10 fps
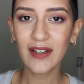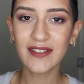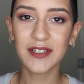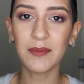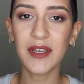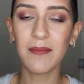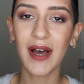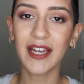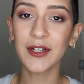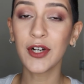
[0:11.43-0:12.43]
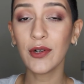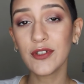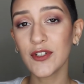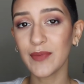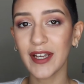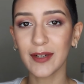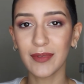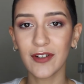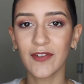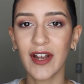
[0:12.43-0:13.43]
It's going to be my go-to makeup
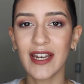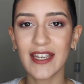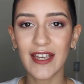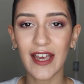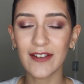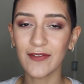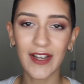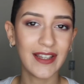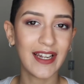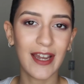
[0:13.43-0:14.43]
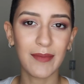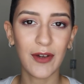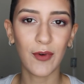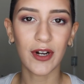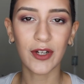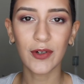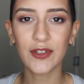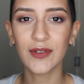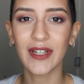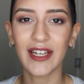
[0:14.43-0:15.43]
look for any event that I may want to go
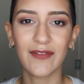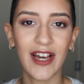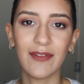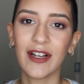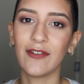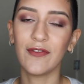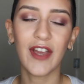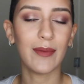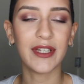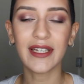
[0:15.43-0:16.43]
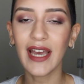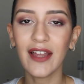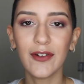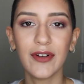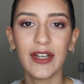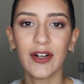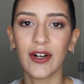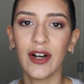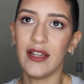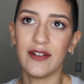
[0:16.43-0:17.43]
to, like if I have like a family gathering
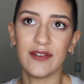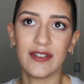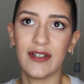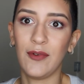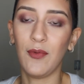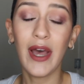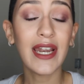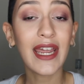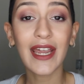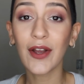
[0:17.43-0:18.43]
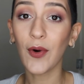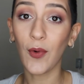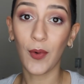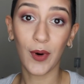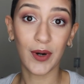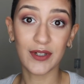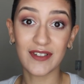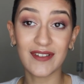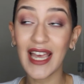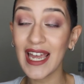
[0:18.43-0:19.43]
or there's a wedding or
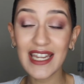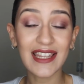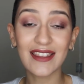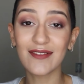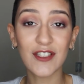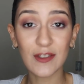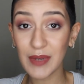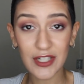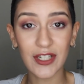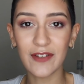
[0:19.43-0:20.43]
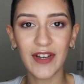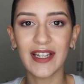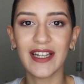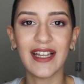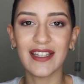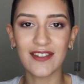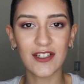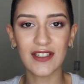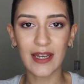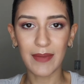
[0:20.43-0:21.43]
just any special event like that. This is
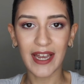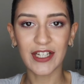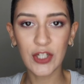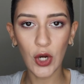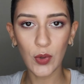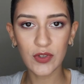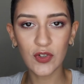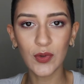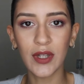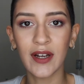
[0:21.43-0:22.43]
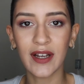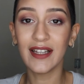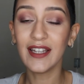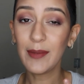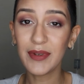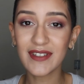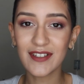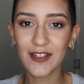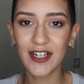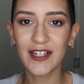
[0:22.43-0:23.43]
just like my go-to look. The lip is
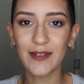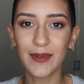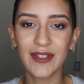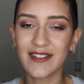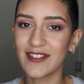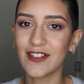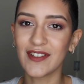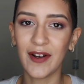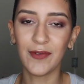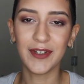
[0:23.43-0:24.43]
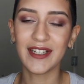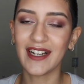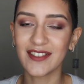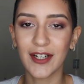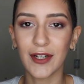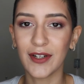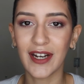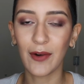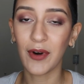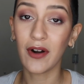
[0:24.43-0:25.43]
interchangeable. This is just a really nice color that
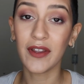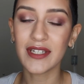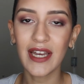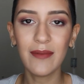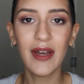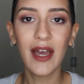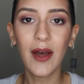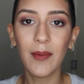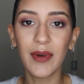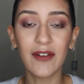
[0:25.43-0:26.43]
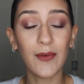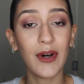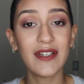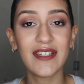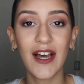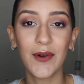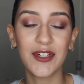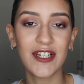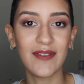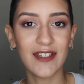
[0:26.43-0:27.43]
I wear all the time. But if you want to see how to
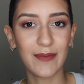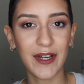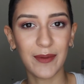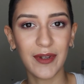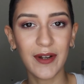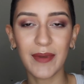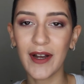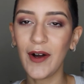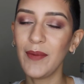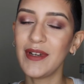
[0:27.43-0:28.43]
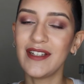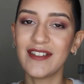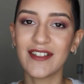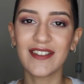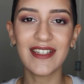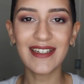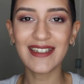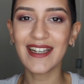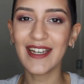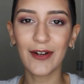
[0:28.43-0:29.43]
achieve this makeup look, by all means, just sit
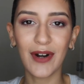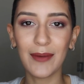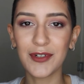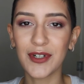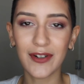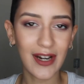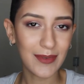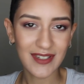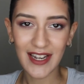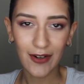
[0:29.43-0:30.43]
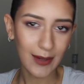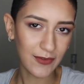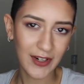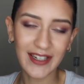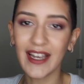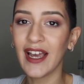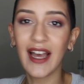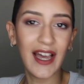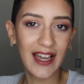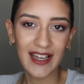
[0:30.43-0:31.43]
tight, grab a drink, grab a snack, grab a friend,
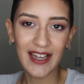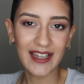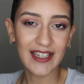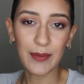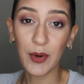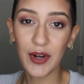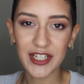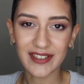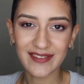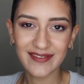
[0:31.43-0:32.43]
keep on watching.